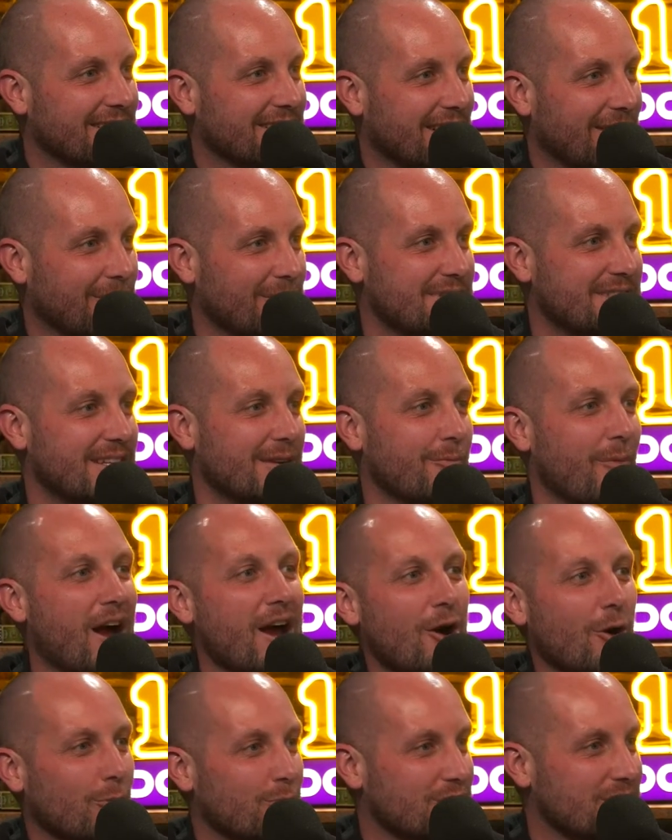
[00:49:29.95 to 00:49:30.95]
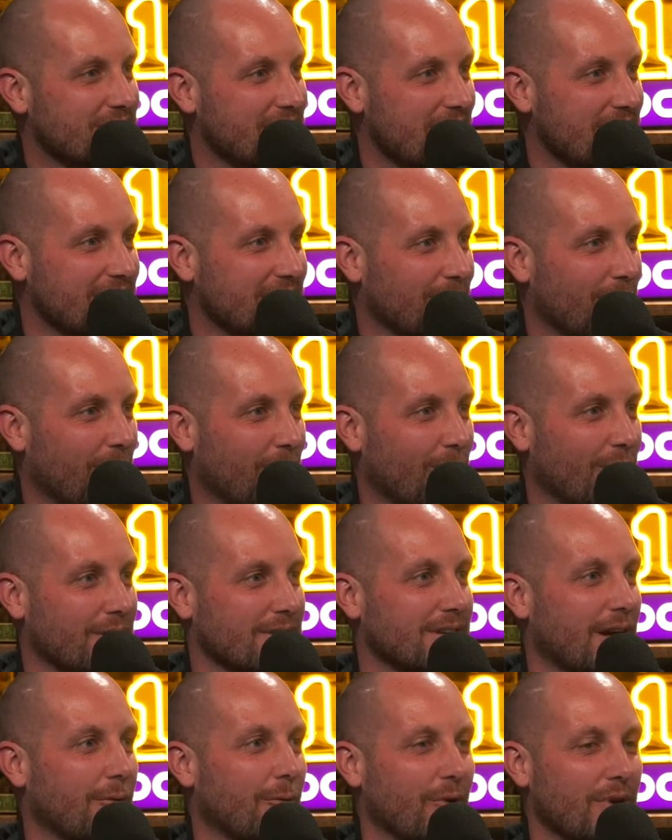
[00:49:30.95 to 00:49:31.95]
I want to see it in my home stadium. I
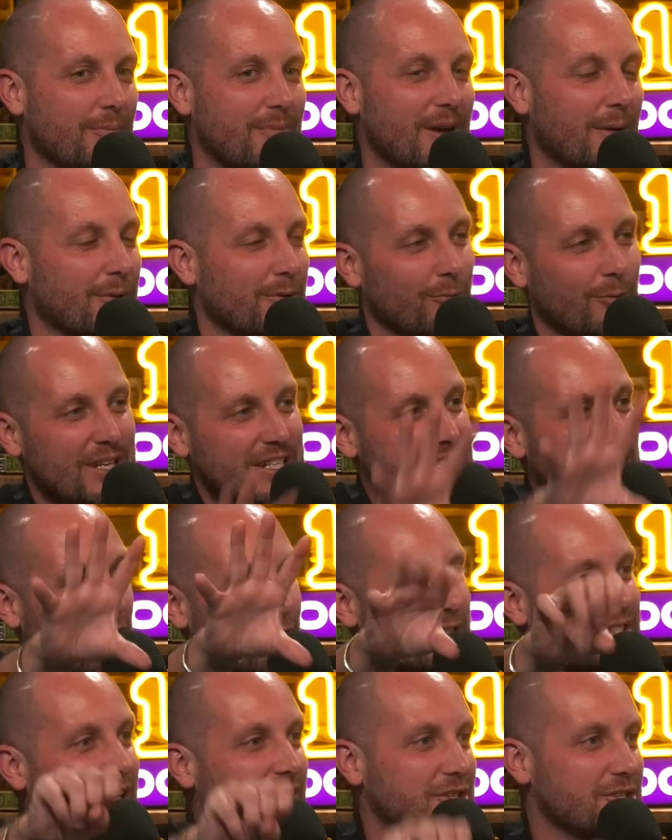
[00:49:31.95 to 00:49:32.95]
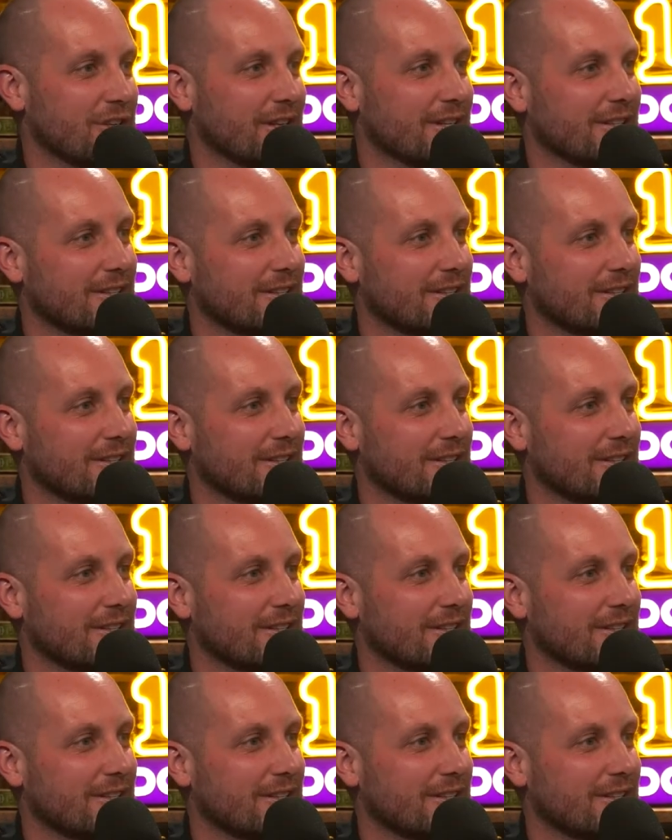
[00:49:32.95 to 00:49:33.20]
want to be able to reach out and touch it.